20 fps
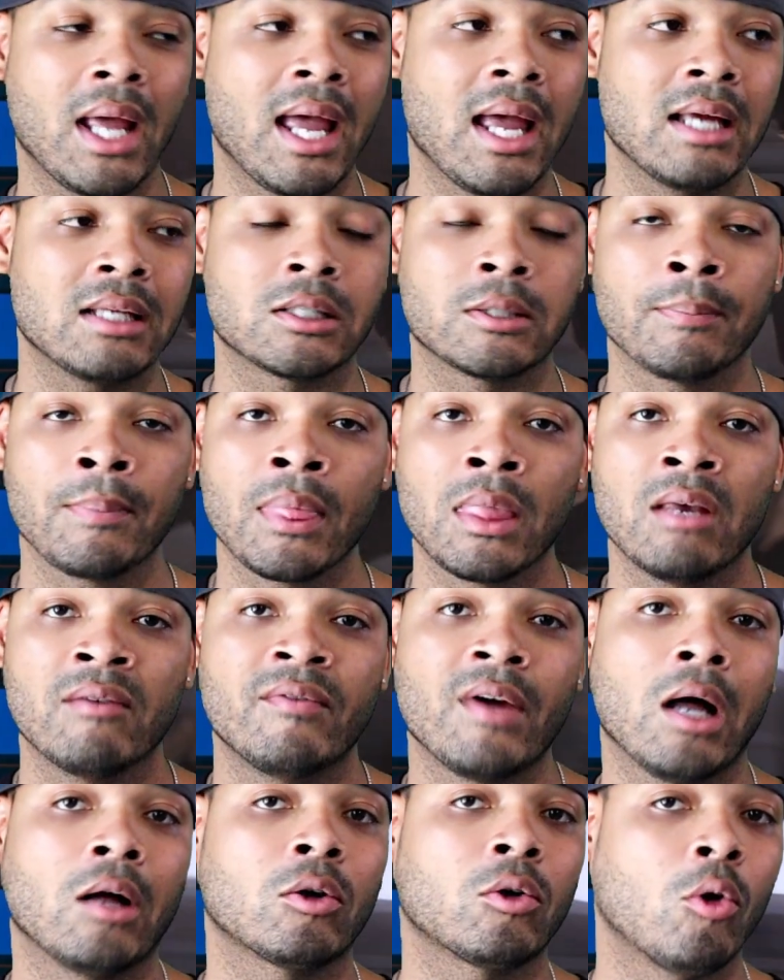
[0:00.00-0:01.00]
as
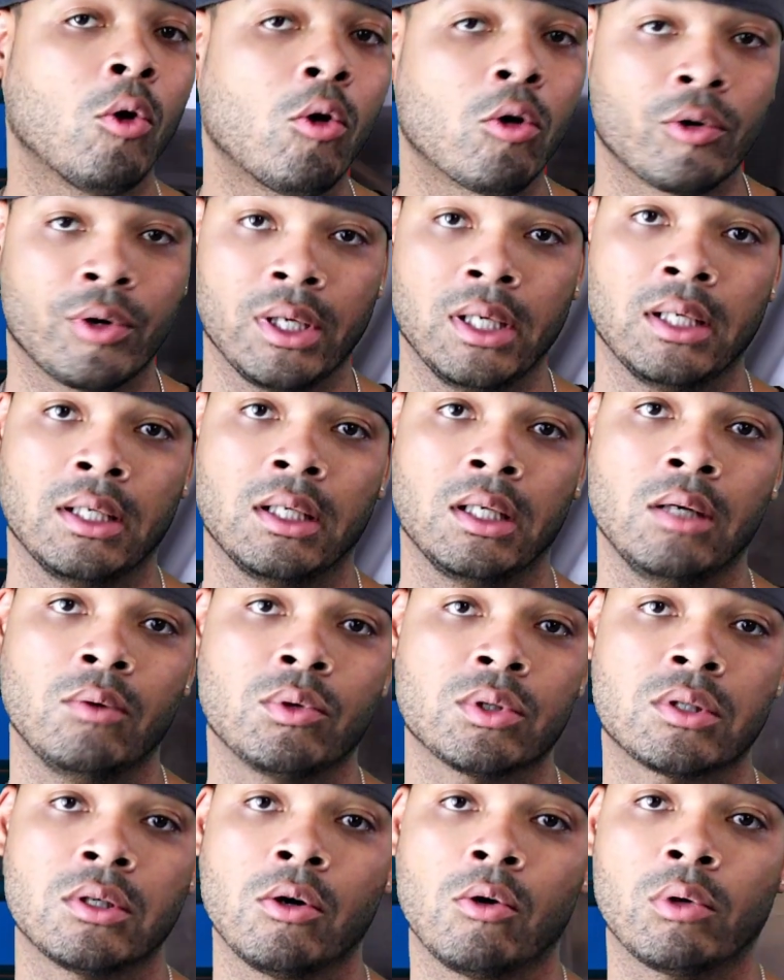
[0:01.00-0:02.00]
Valkyrie. He
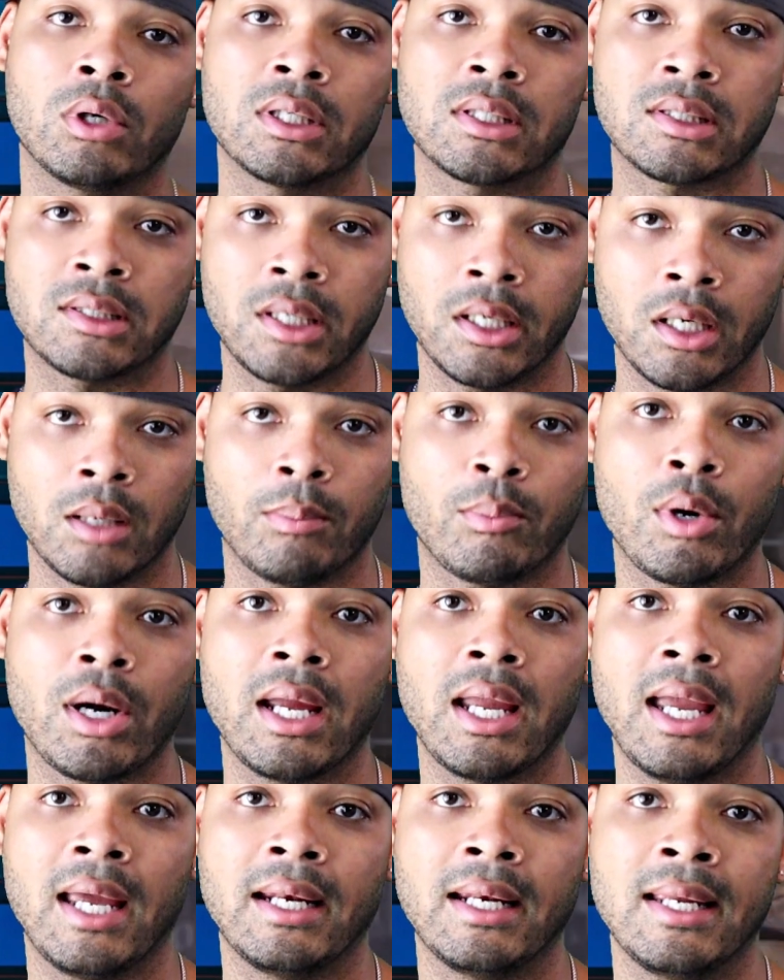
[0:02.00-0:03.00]
was known as
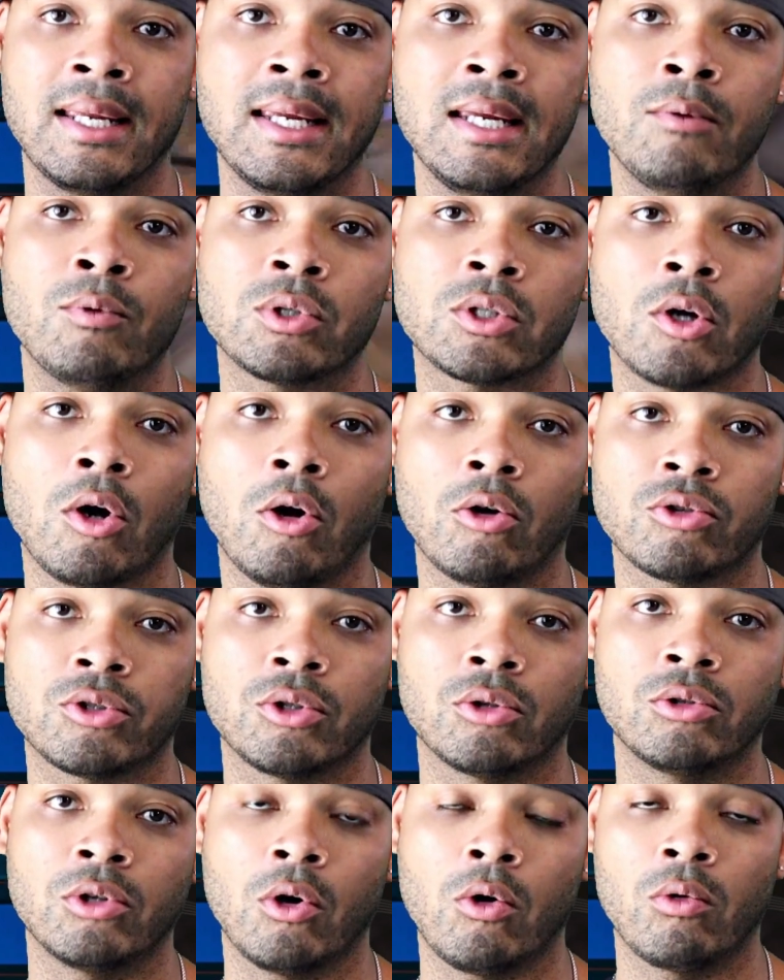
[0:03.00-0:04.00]
Tenebrae, and he was
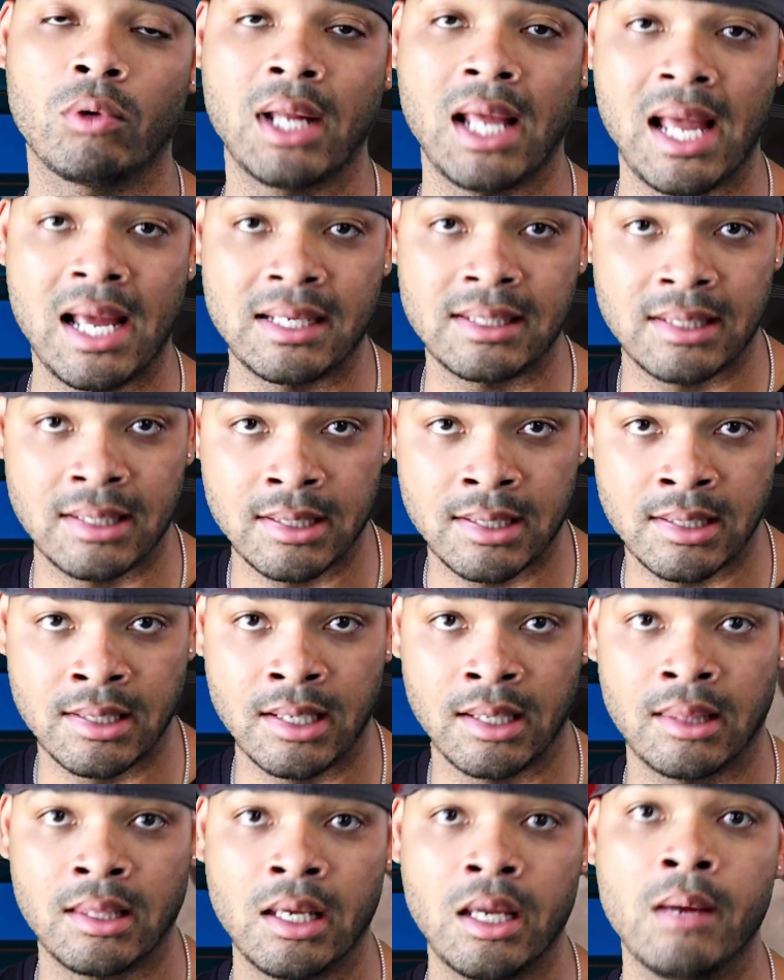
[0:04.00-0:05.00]
also known as the
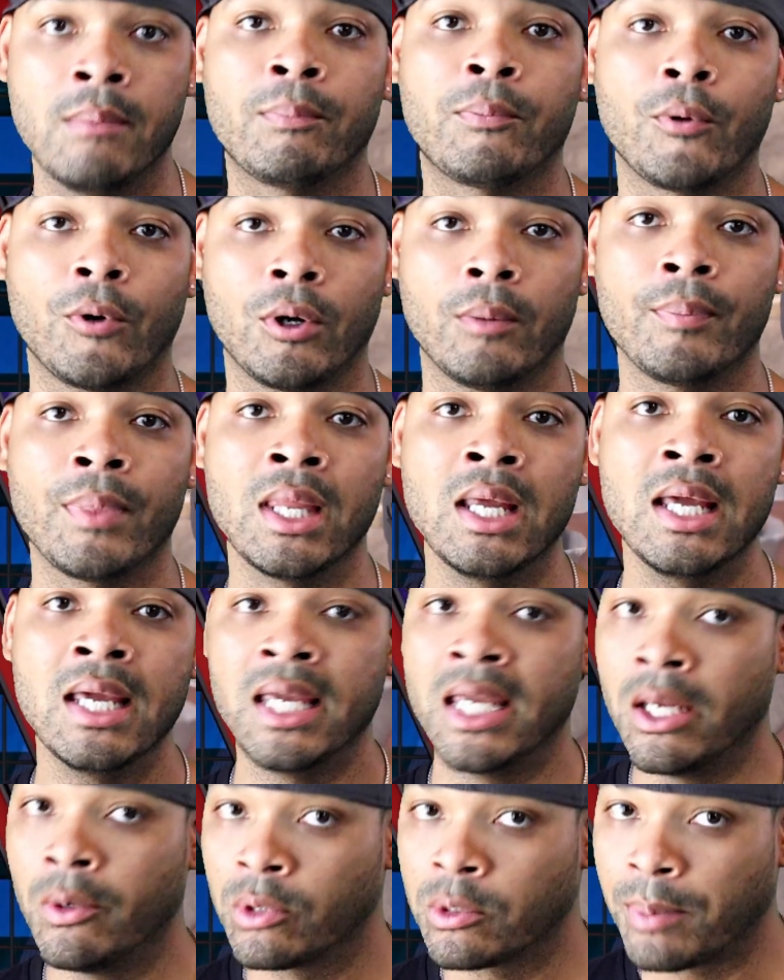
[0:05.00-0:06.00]
Sith Emperor.
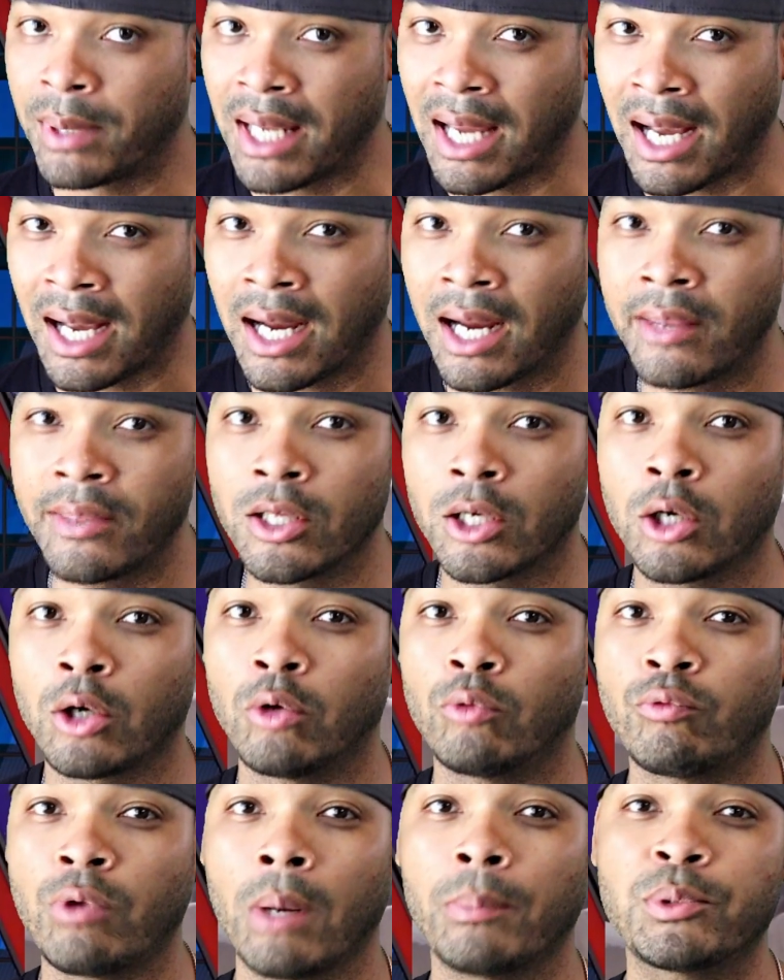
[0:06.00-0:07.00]
He was behind the
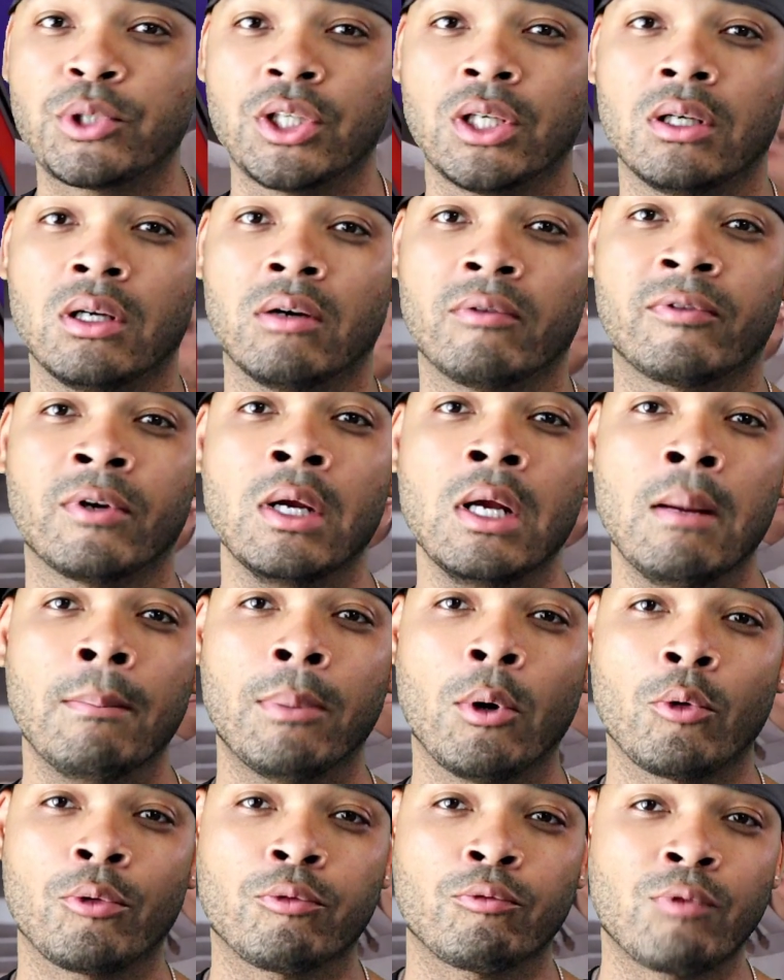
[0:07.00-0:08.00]
corruption of
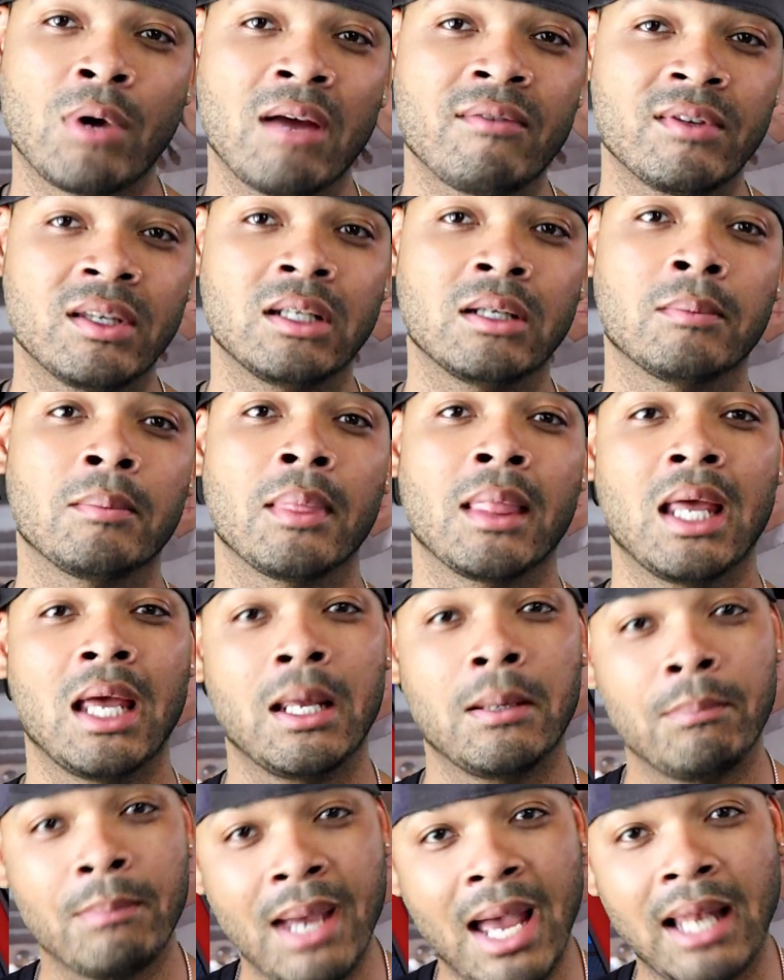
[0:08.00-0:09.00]
both Revan
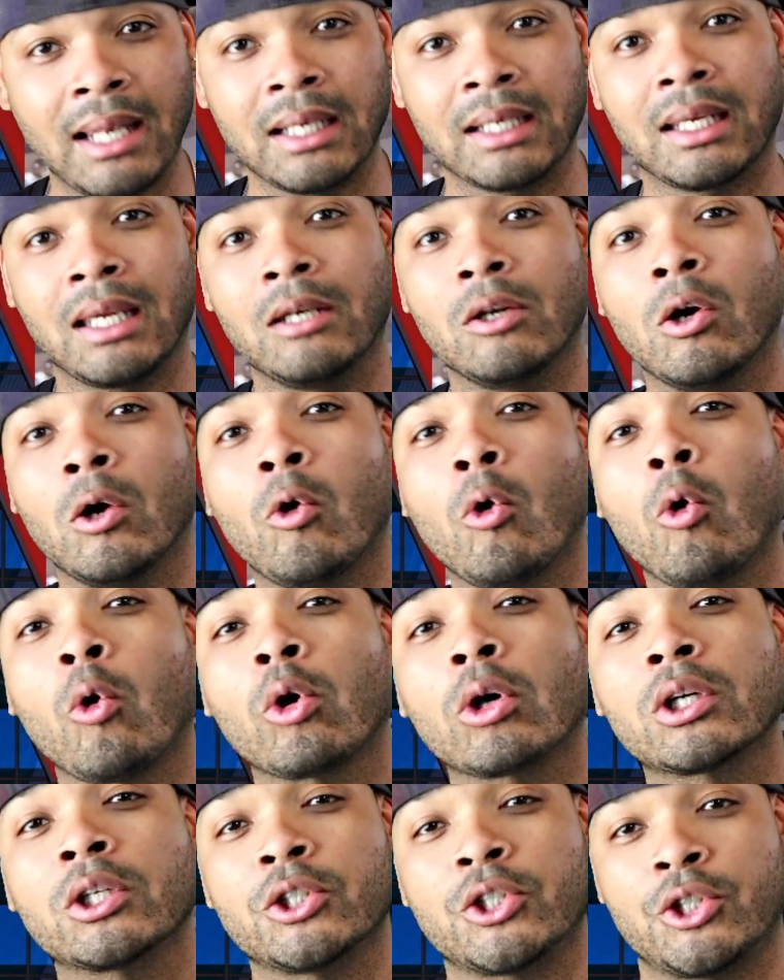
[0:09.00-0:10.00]
and Malak and
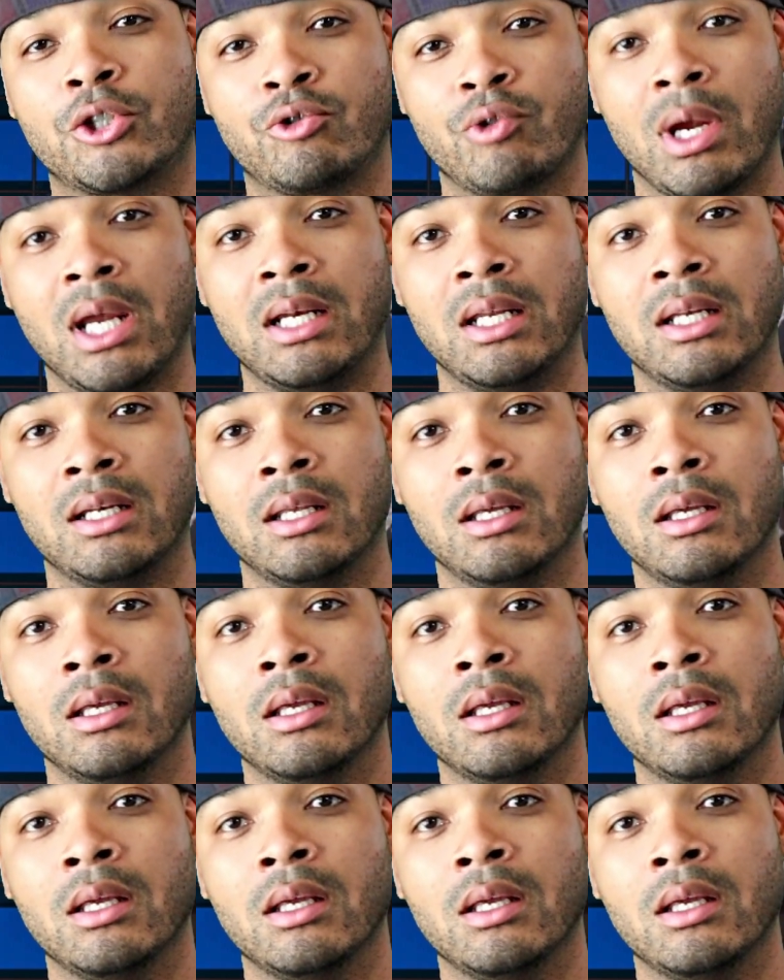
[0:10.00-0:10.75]
orchestrated